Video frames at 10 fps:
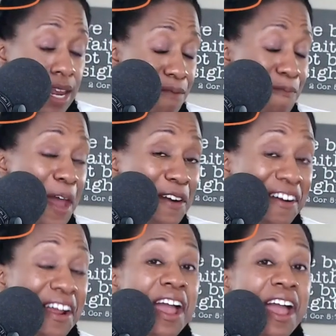getting
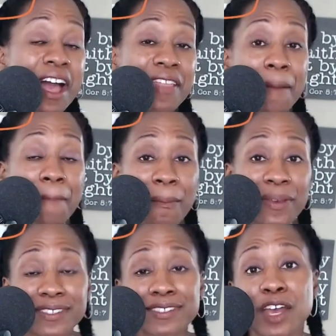better, that my
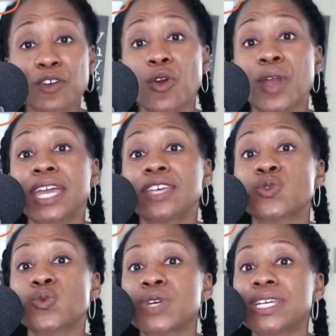business not growing
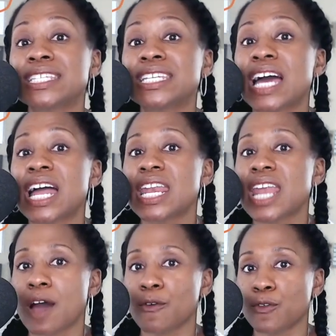is reason
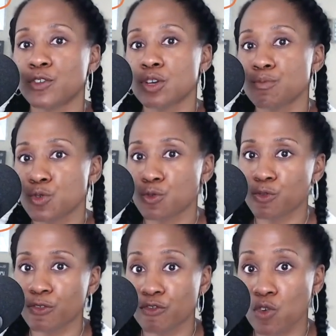enough to
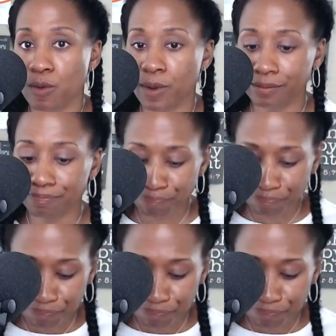move forward.